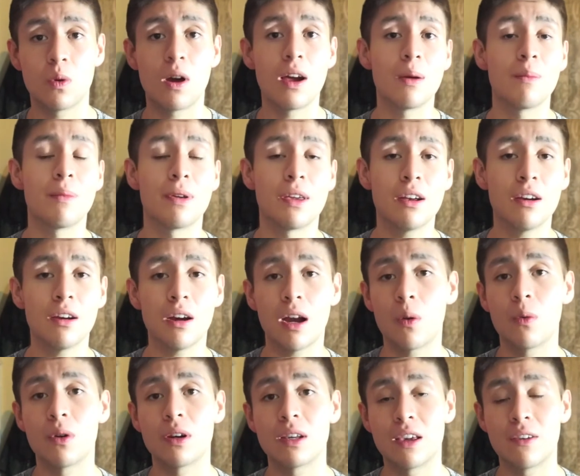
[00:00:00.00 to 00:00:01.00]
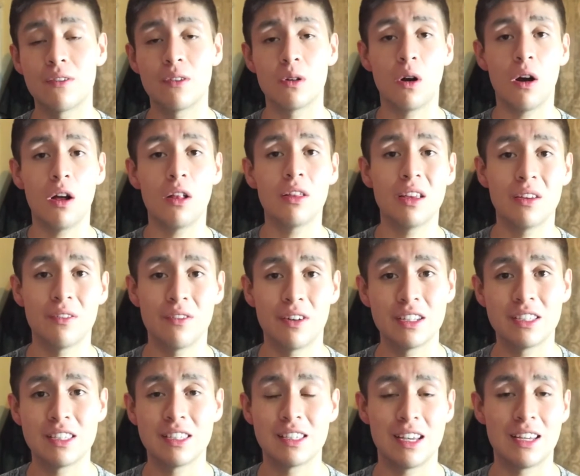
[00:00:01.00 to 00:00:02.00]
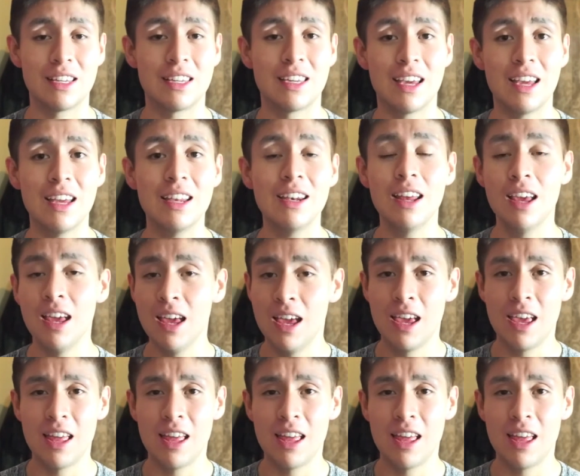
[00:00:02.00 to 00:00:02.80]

why I'm here. I want to give you all the advice that I can.